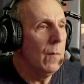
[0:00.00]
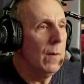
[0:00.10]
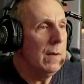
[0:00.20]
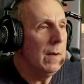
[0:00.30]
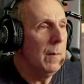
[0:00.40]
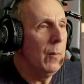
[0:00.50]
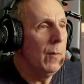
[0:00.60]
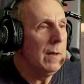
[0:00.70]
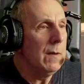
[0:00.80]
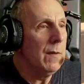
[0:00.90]

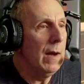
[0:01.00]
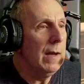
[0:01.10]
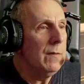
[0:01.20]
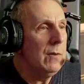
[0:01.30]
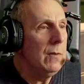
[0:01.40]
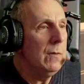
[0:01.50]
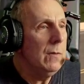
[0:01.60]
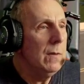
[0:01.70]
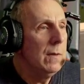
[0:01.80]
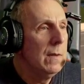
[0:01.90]

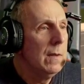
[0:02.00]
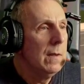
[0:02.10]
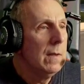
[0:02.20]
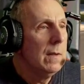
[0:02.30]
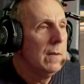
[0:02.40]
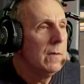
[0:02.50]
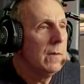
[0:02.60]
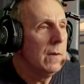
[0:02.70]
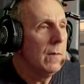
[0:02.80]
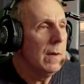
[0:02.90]
1.52, so
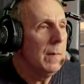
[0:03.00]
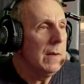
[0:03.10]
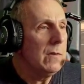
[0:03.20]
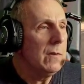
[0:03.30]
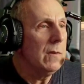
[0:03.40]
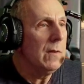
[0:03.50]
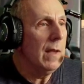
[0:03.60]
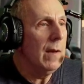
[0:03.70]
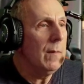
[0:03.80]
you want to make sure that